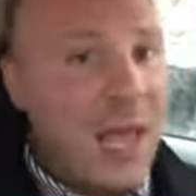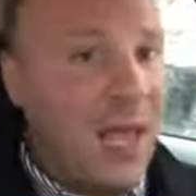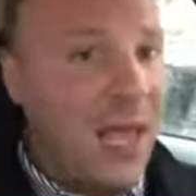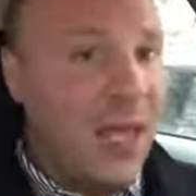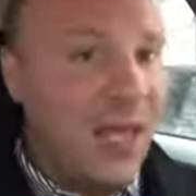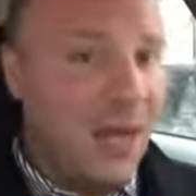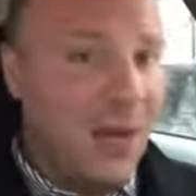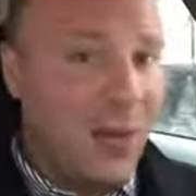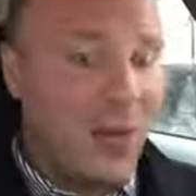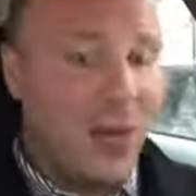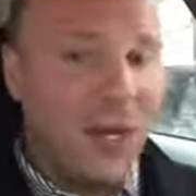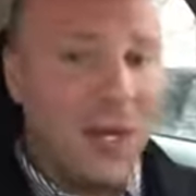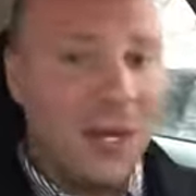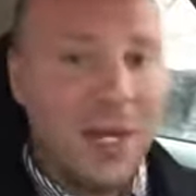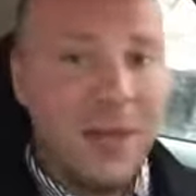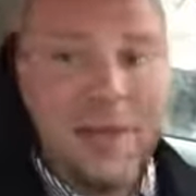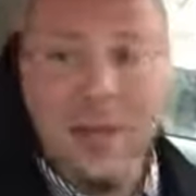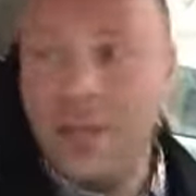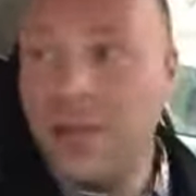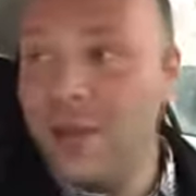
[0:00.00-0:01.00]
And when it
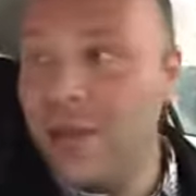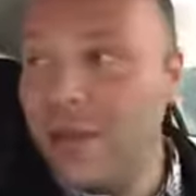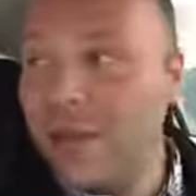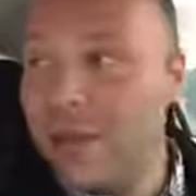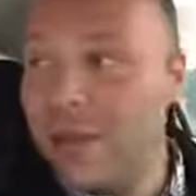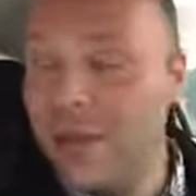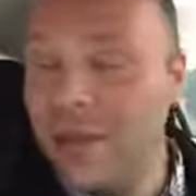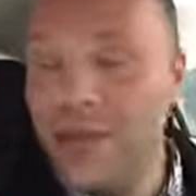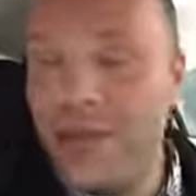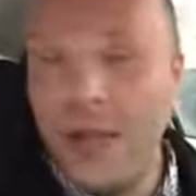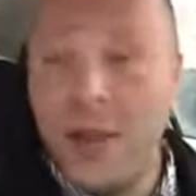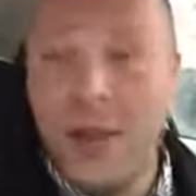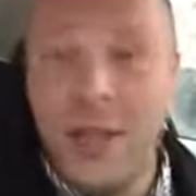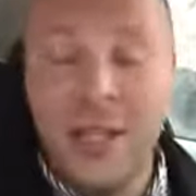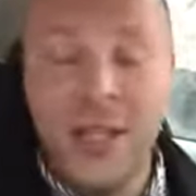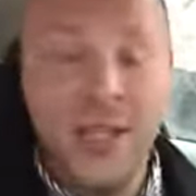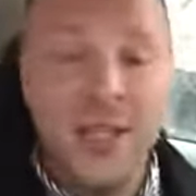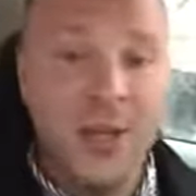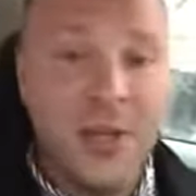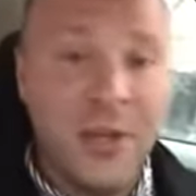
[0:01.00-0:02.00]
comes to the
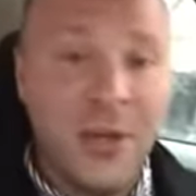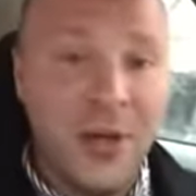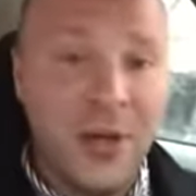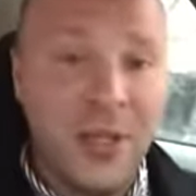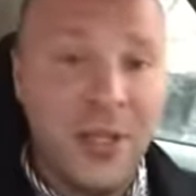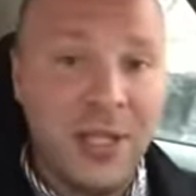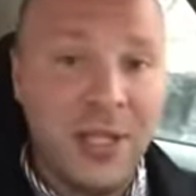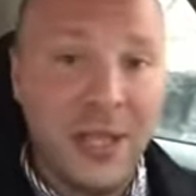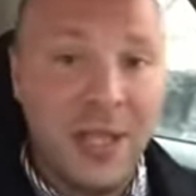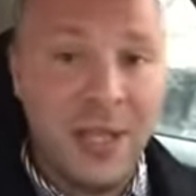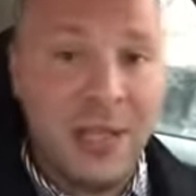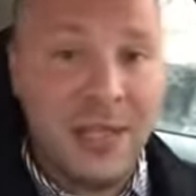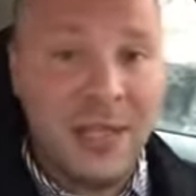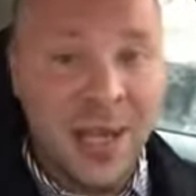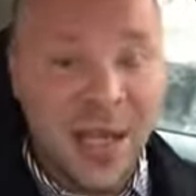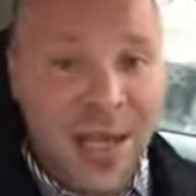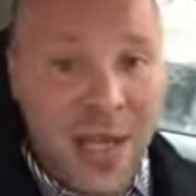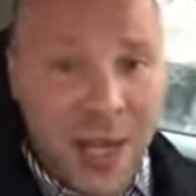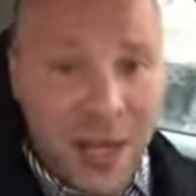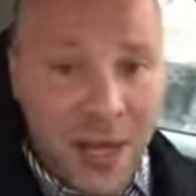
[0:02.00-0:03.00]
Tartarian conspiracy, it's
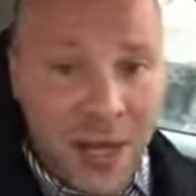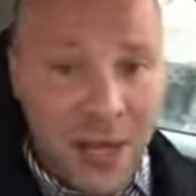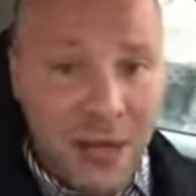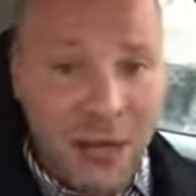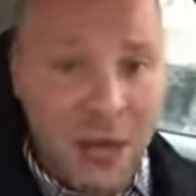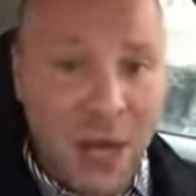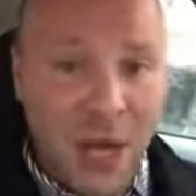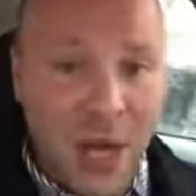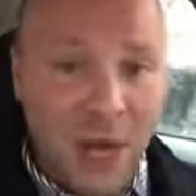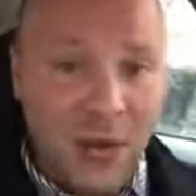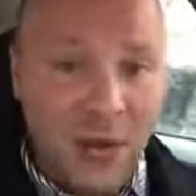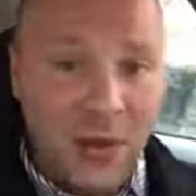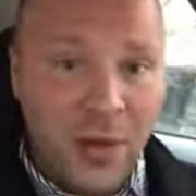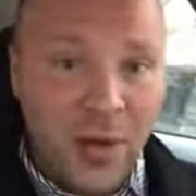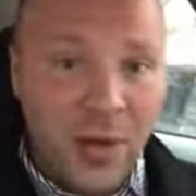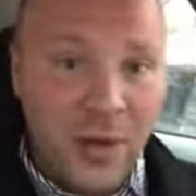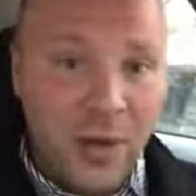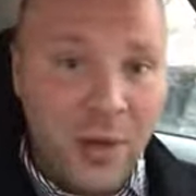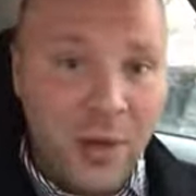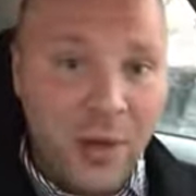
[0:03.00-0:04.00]
intertwined with
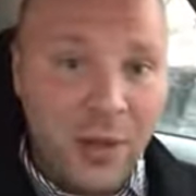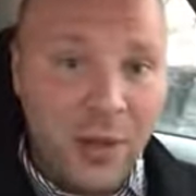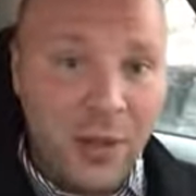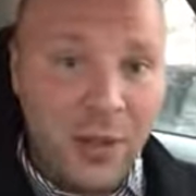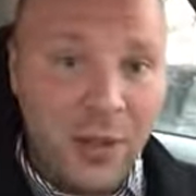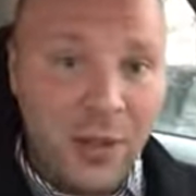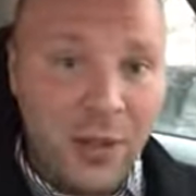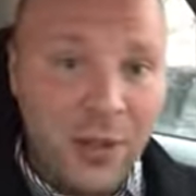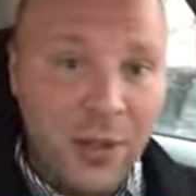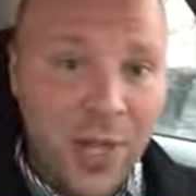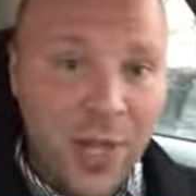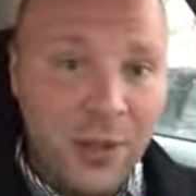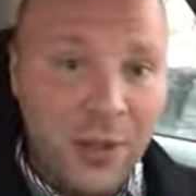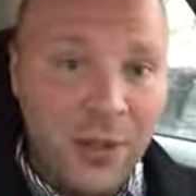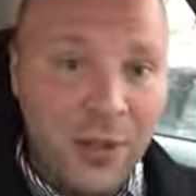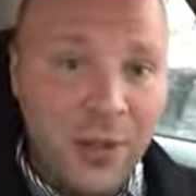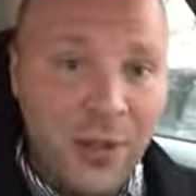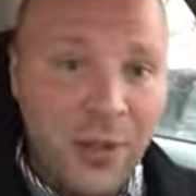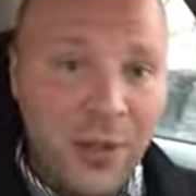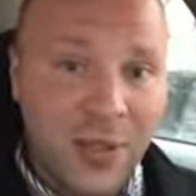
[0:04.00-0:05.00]
all the other shills,
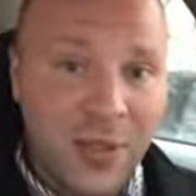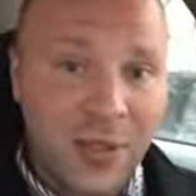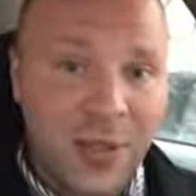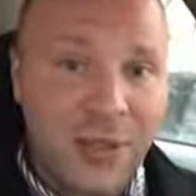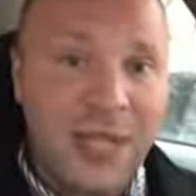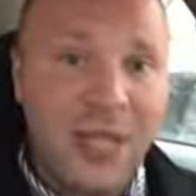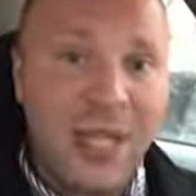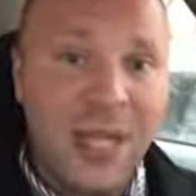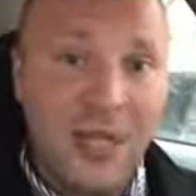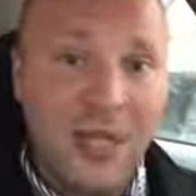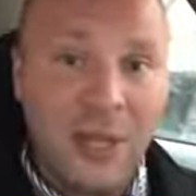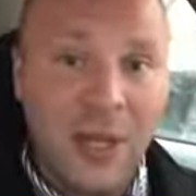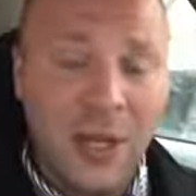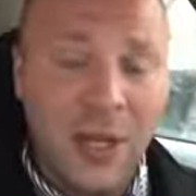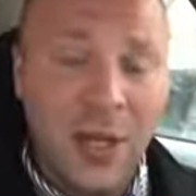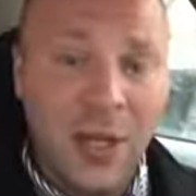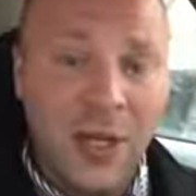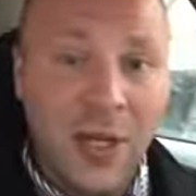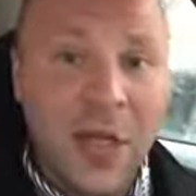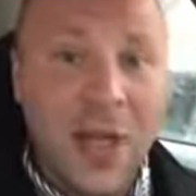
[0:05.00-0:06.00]
opportunists,
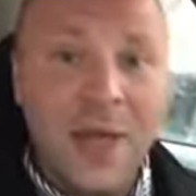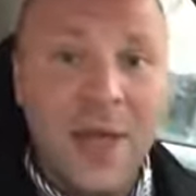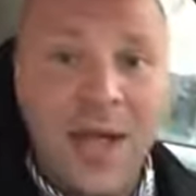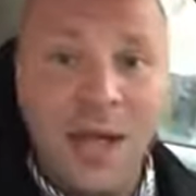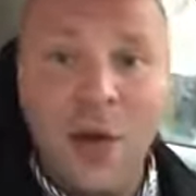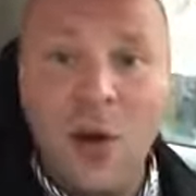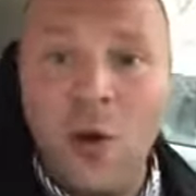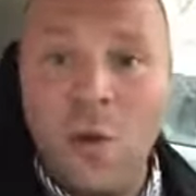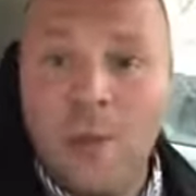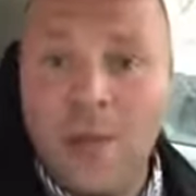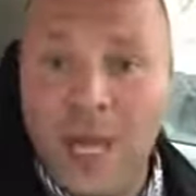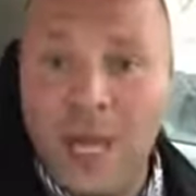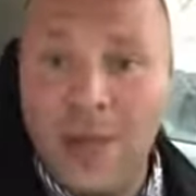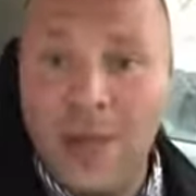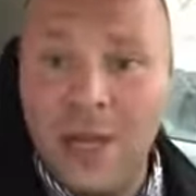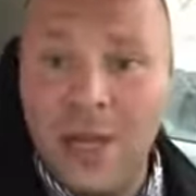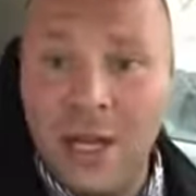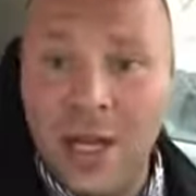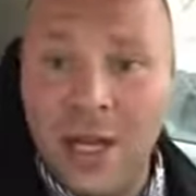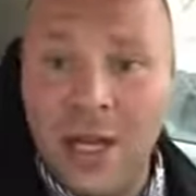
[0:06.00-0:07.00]
etc., that omit
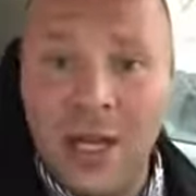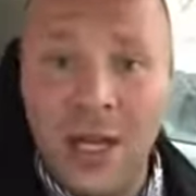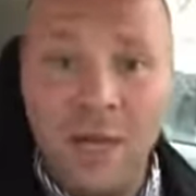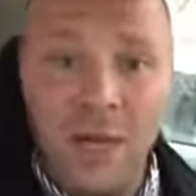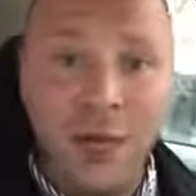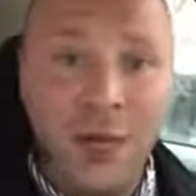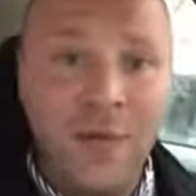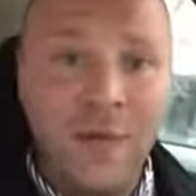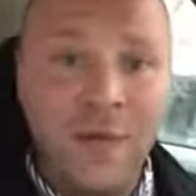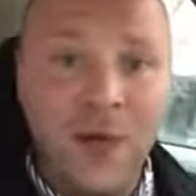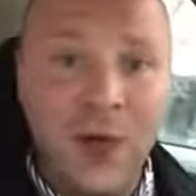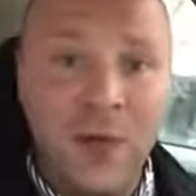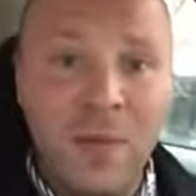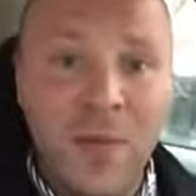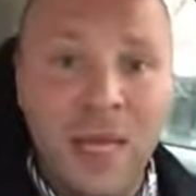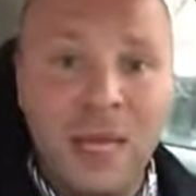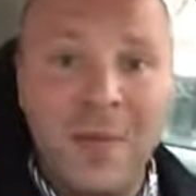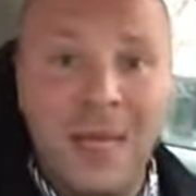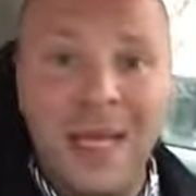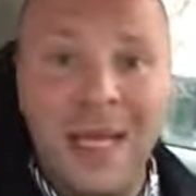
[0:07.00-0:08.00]
the JEW
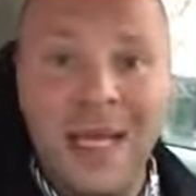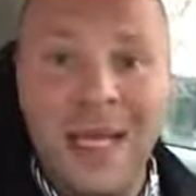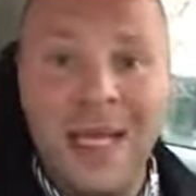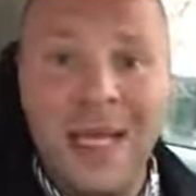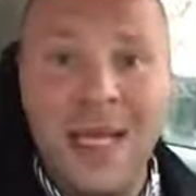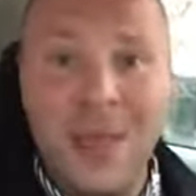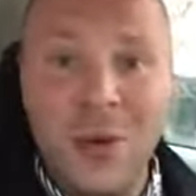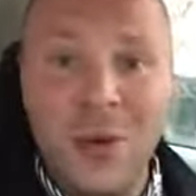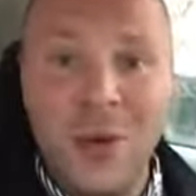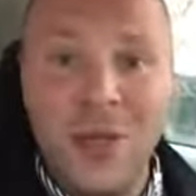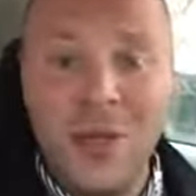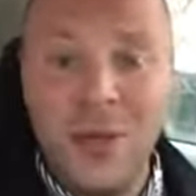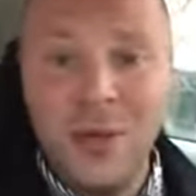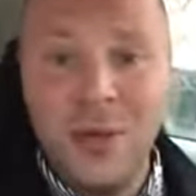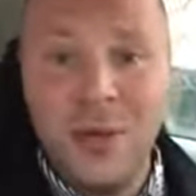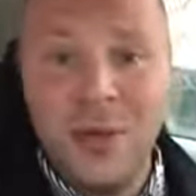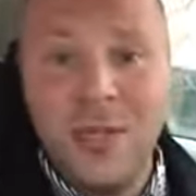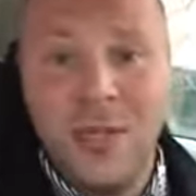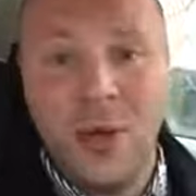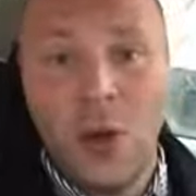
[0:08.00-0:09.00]
involvement in any new
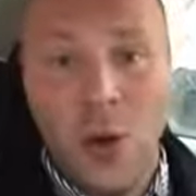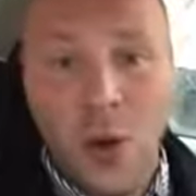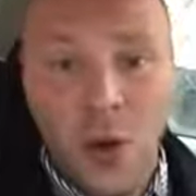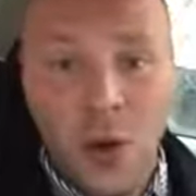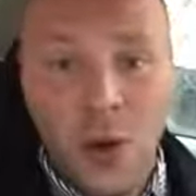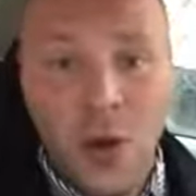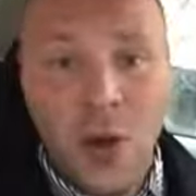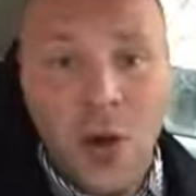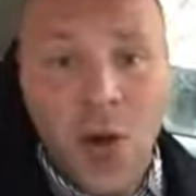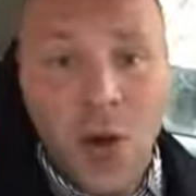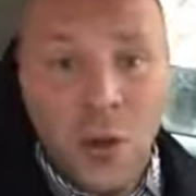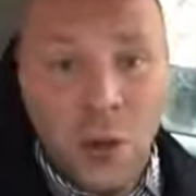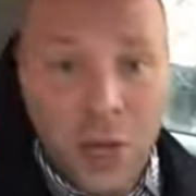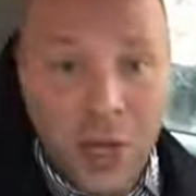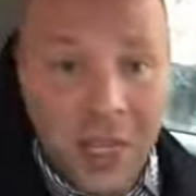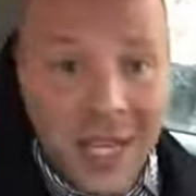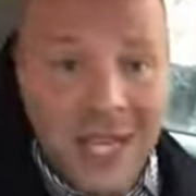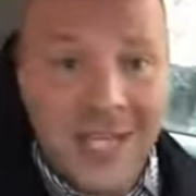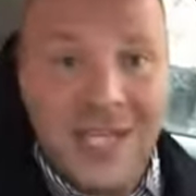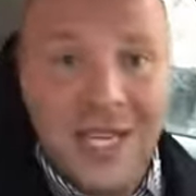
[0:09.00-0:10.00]
conspiracy or
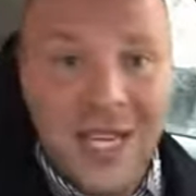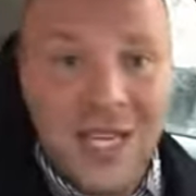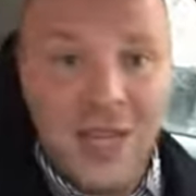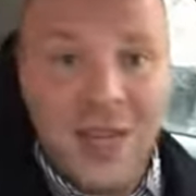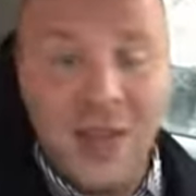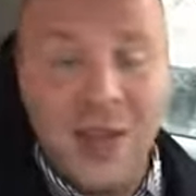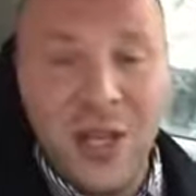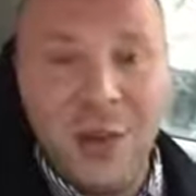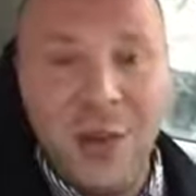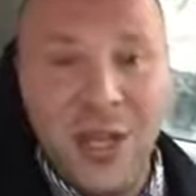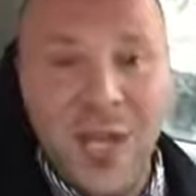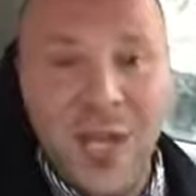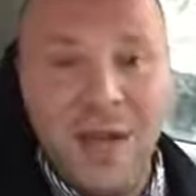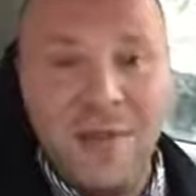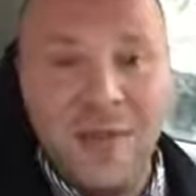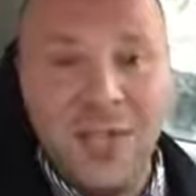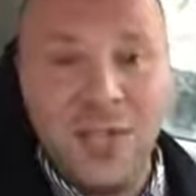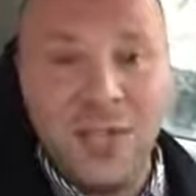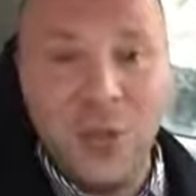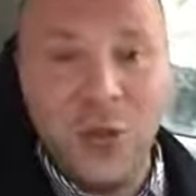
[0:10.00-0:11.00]
realization that we
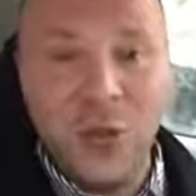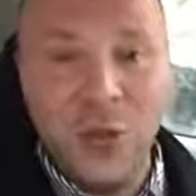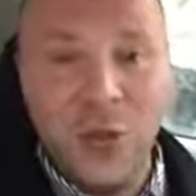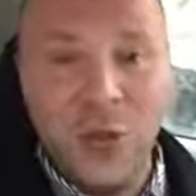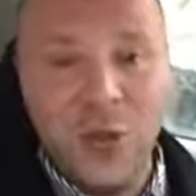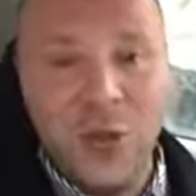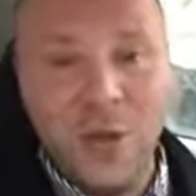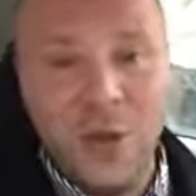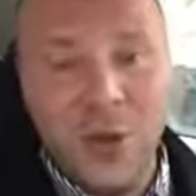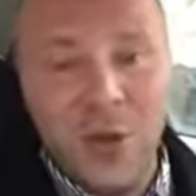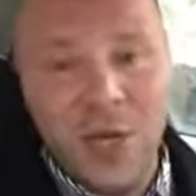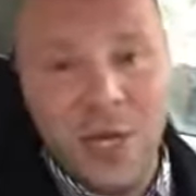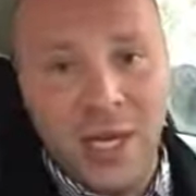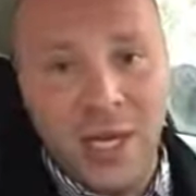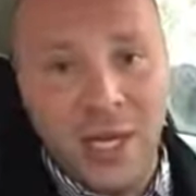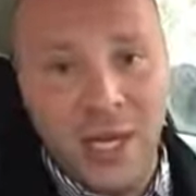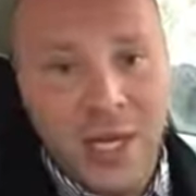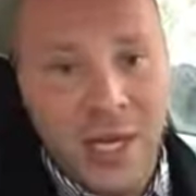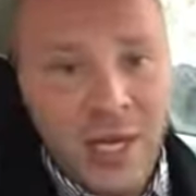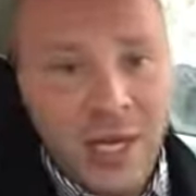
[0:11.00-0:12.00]
have as a truth
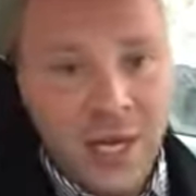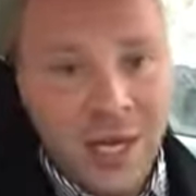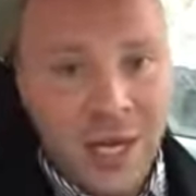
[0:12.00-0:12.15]
community.